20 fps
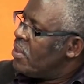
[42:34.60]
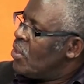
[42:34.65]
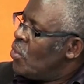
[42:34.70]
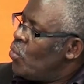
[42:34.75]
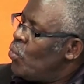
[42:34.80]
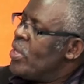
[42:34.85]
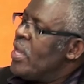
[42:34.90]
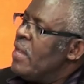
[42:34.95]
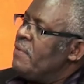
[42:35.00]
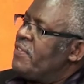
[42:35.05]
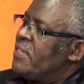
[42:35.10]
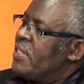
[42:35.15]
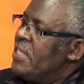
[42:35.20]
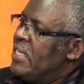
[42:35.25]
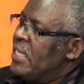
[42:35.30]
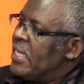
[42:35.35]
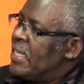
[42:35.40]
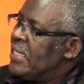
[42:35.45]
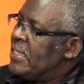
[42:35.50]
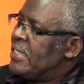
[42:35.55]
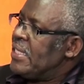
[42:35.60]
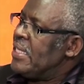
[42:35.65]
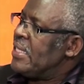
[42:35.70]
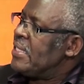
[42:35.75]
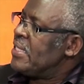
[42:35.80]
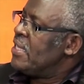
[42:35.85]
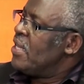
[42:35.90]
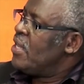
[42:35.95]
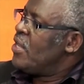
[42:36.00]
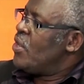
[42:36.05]
We have seen
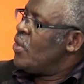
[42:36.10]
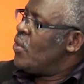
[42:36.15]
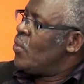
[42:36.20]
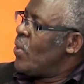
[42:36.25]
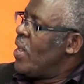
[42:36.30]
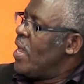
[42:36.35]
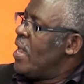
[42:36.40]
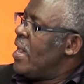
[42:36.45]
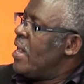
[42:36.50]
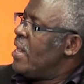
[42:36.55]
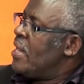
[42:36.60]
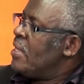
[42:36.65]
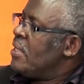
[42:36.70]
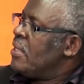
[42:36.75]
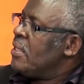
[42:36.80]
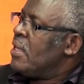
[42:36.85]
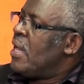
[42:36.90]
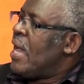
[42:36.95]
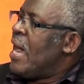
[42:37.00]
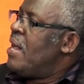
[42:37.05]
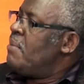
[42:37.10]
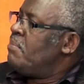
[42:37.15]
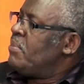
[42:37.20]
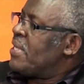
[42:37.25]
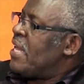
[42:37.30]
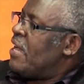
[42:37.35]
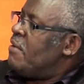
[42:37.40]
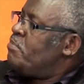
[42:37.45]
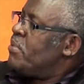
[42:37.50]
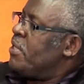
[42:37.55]
cases where arms
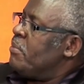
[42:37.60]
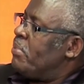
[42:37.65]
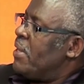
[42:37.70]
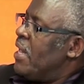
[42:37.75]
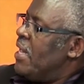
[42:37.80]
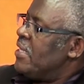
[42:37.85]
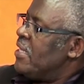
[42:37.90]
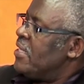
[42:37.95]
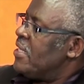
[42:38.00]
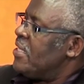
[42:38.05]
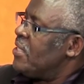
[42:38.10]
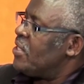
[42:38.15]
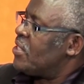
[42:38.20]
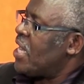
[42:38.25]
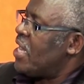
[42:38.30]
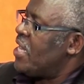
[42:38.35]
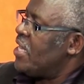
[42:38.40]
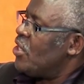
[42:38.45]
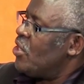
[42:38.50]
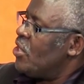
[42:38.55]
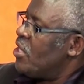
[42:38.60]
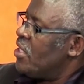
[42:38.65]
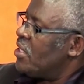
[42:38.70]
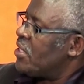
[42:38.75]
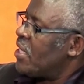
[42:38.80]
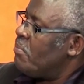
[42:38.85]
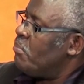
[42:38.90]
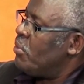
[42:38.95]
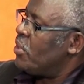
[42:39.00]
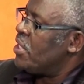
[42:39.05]
have been planted in
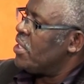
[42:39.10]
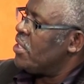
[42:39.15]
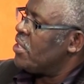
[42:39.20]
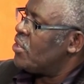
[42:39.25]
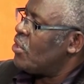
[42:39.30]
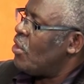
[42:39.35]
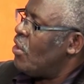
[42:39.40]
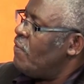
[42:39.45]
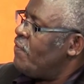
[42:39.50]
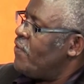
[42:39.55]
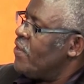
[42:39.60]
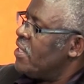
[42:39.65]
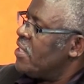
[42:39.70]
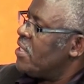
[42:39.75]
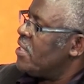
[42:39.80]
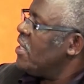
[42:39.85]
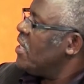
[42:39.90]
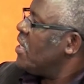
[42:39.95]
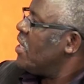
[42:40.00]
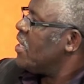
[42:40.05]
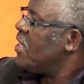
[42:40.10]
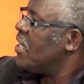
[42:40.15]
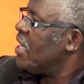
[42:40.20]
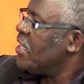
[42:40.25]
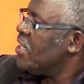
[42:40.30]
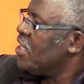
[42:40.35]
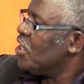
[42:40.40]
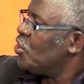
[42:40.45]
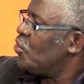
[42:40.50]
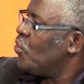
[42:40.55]
somebody's office. He
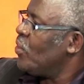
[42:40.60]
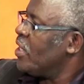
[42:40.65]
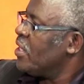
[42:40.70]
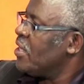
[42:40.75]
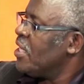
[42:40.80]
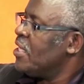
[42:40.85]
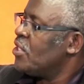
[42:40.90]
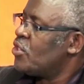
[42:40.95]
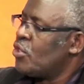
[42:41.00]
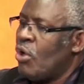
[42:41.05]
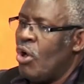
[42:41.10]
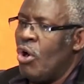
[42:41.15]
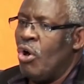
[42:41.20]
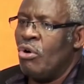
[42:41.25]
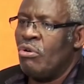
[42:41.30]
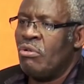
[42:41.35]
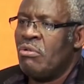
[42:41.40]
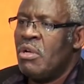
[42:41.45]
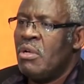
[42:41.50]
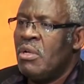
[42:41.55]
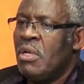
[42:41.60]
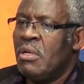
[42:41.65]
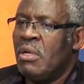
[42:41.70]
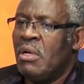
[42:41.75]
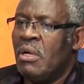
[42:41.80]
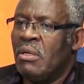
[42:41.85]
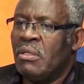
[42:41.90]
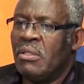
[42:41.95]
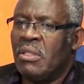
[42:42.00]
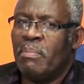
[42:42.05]
is doing this, or
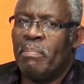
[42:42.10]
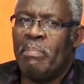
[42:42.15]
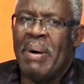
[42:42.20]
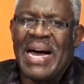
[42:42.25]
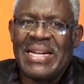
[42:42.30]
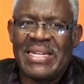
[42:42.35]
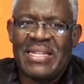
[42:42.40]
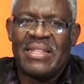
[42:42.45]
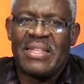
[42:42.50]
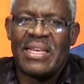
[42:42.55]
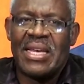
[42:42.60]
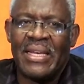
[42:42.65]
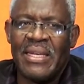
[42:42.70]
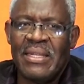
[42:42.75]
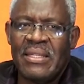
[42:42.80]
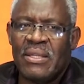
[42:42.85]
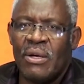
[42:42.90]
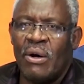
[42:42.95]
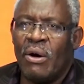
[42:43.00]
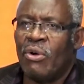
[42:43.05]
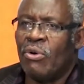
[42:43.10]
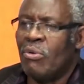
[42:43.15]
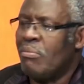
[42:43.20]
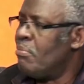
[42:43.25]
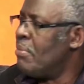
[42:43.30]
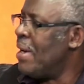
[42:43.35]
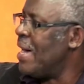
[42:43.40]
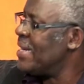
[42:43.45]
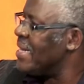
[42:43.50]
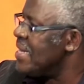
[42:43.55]
bad things, or
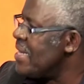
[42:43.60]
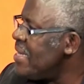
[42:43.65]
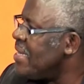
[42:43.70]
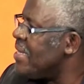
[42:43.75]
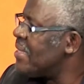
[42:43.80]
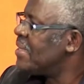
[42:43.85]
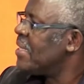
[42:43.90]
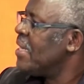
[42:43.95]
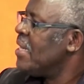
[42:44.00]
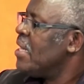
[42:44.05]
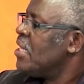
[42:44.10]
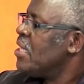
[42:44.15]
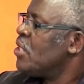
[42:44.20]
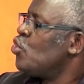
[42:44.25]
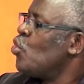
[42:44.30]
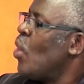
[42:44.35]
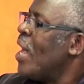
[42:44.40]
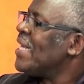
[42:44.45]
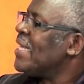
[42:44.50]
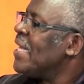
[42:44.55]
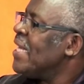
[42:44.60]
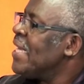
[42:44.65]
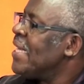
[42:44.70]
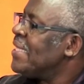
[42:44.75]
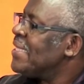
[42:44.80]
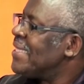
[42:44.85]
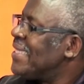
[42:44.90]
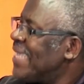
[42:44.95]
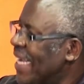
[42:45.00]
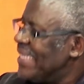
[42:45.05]
monies. You are
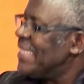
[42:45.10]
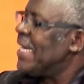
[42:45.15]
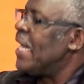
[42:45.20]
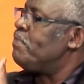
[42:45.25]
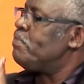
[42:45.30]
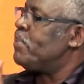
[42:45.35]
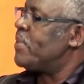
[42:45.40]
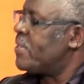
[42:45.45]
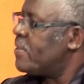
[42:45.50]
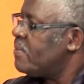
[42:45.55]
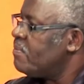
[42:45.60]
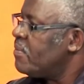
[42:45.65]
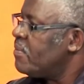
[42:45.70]
setups.